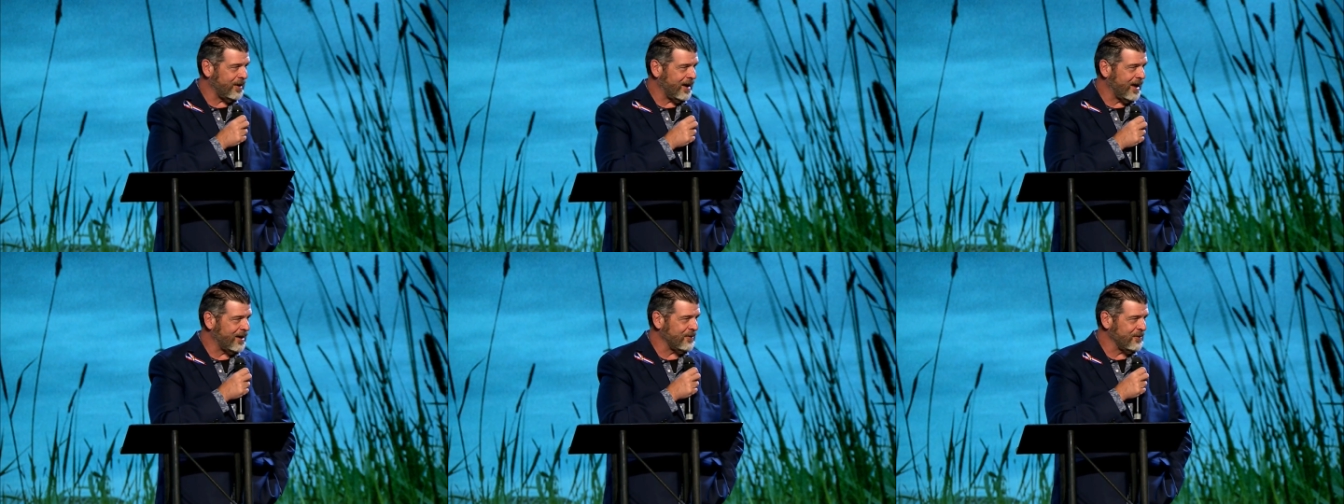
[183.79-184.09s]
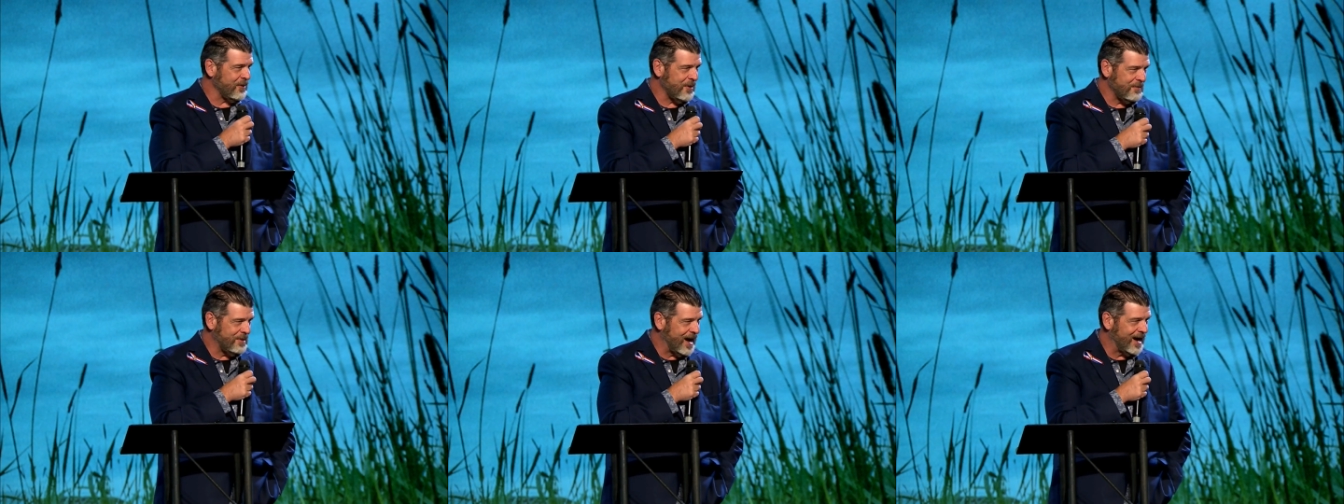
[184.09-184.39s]
I don't
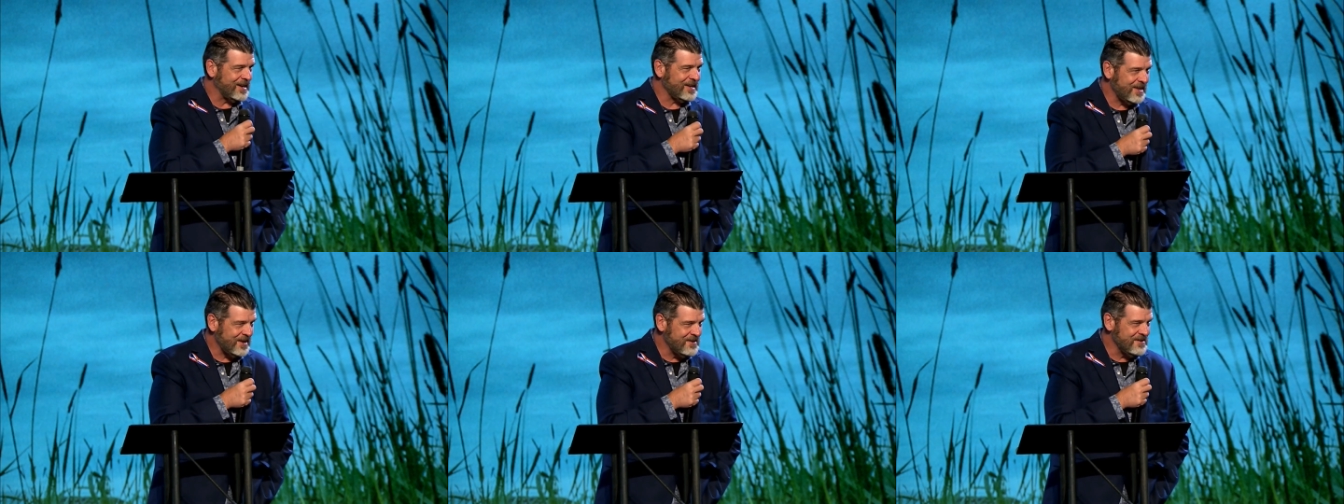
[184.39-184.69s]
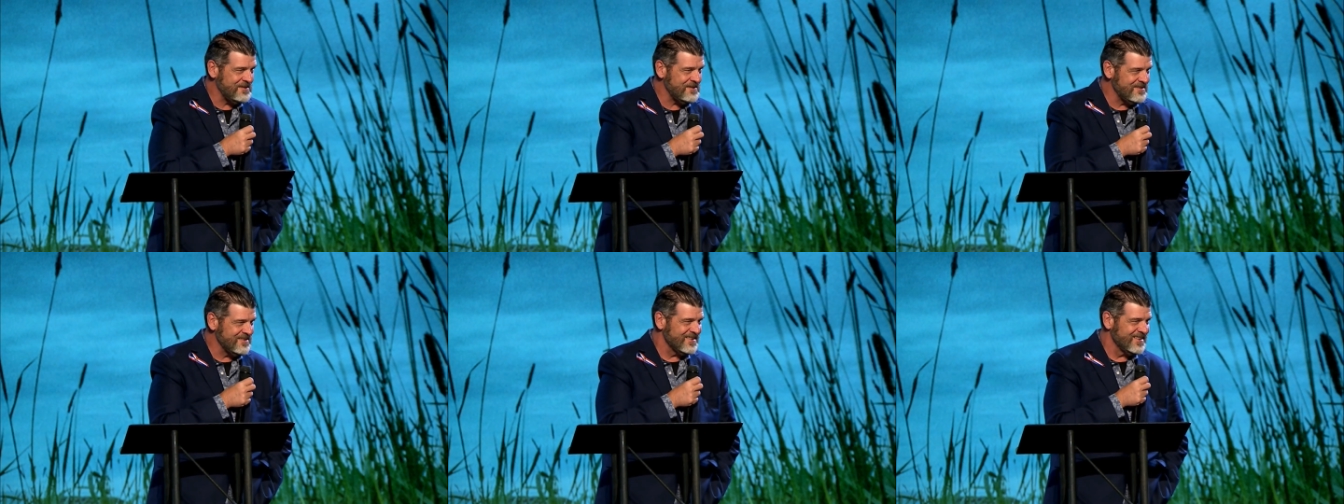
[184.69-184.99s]
know about
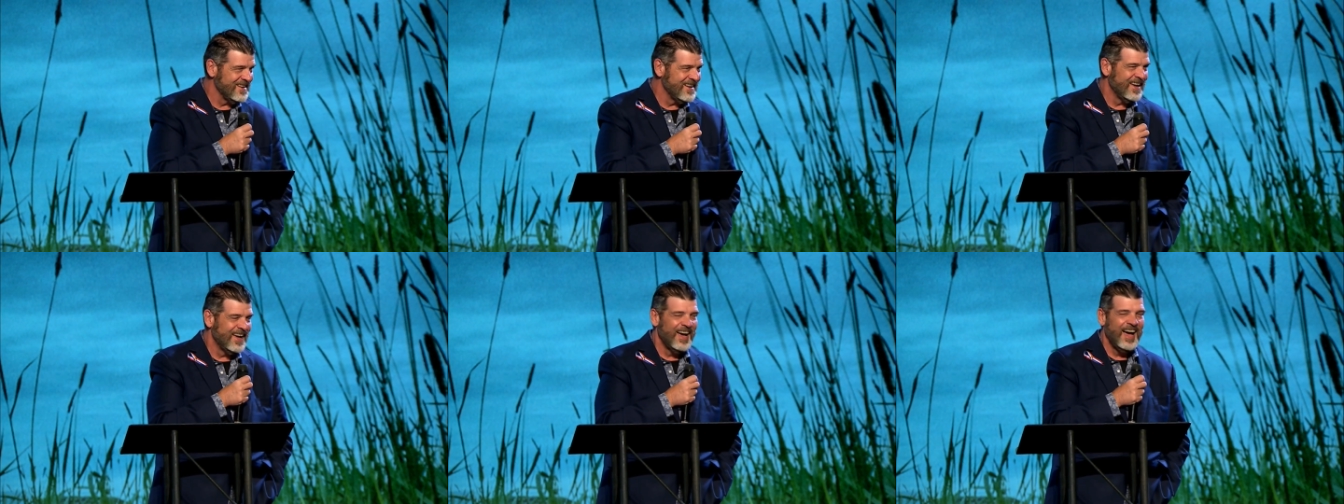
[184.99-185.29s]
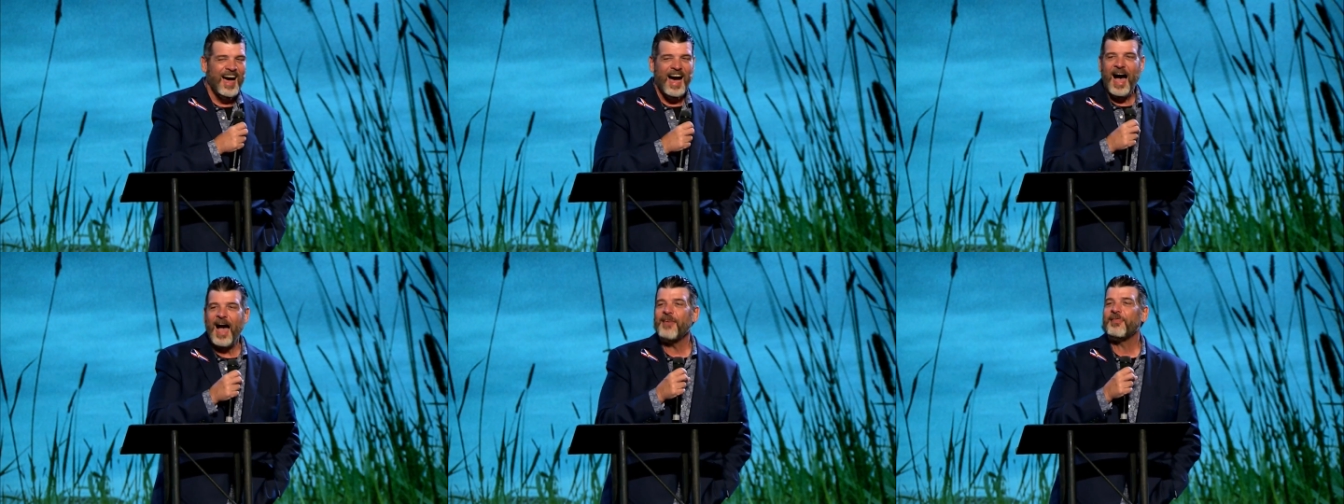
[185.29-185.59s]
you.
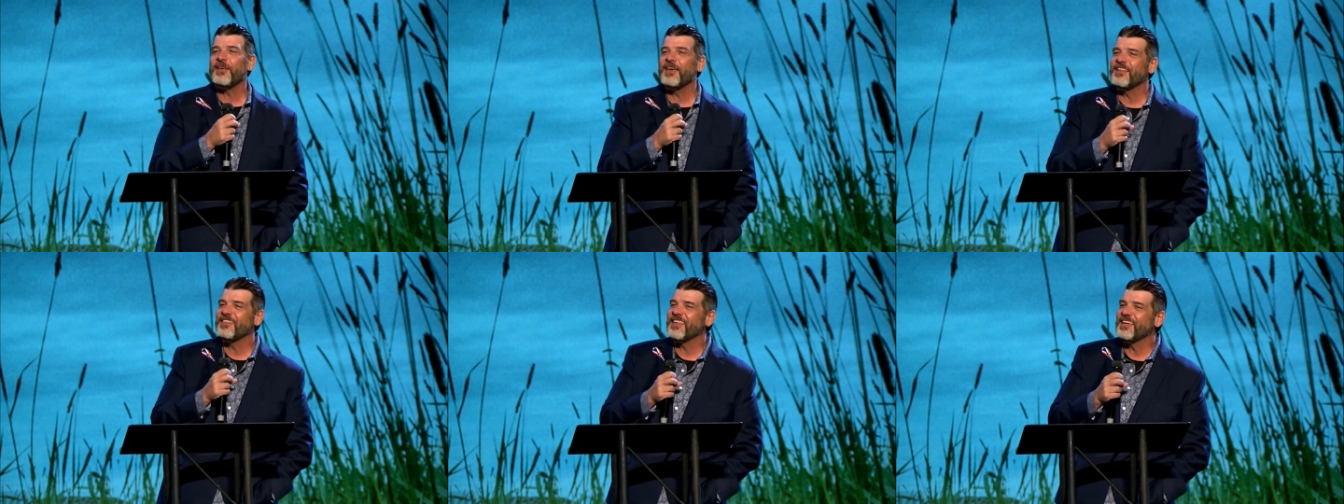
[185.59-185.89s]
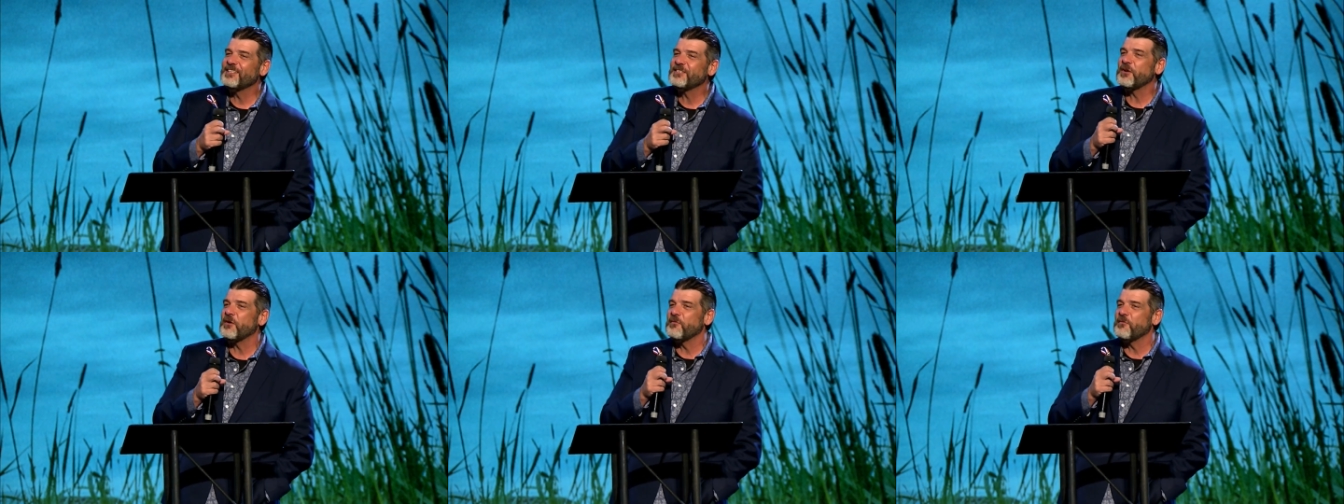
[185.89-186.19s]
I think things are